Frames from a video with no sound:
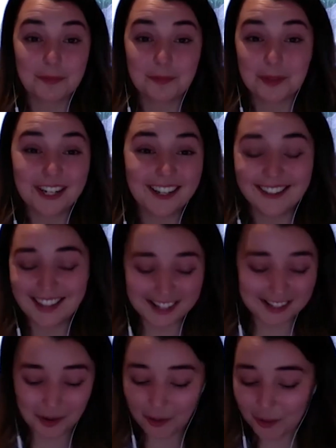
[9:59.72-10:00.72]
Brilliant.
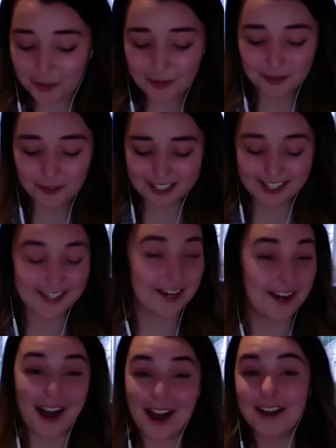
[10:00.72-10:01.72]
That's all fascinating.
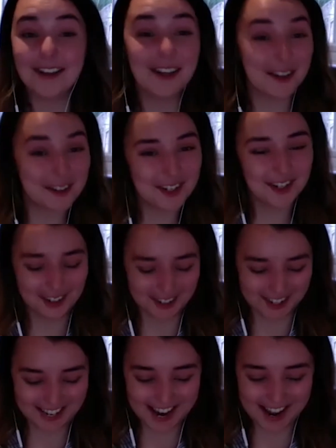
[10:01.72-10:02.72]
I learned a lot.